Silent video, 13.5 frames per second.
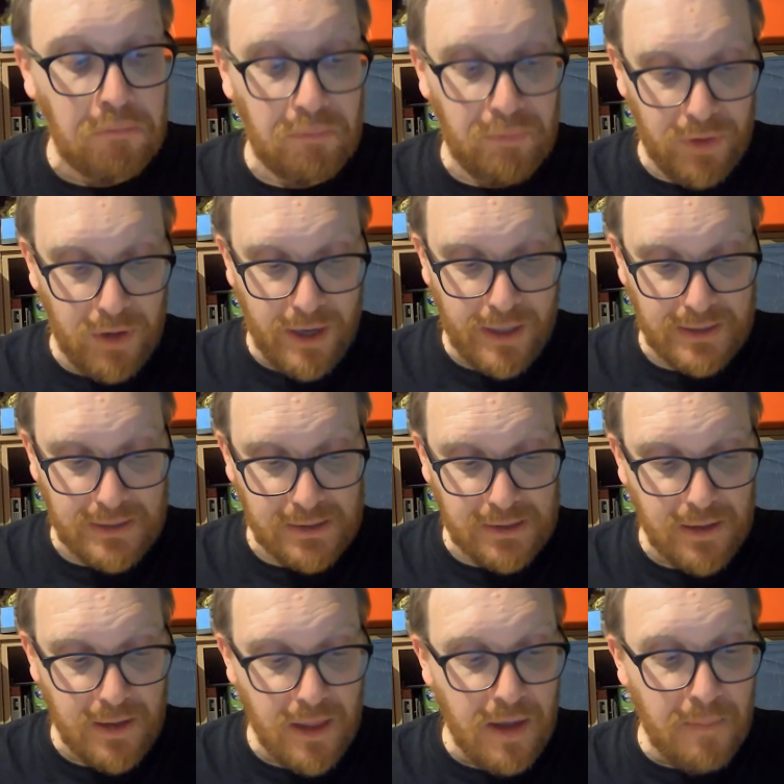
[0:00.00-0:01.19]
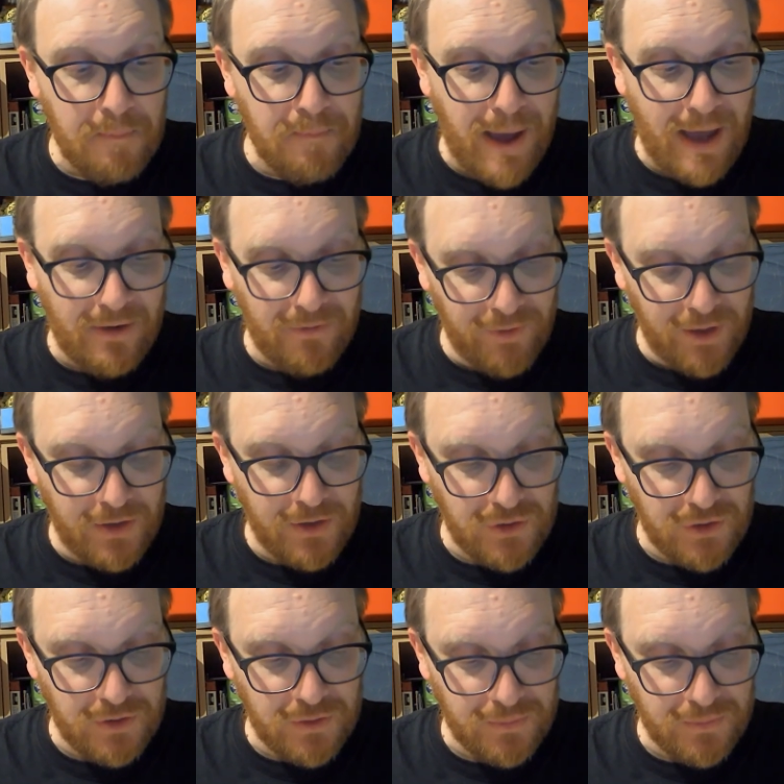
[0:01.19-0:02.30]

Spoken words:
Nice. Batfish,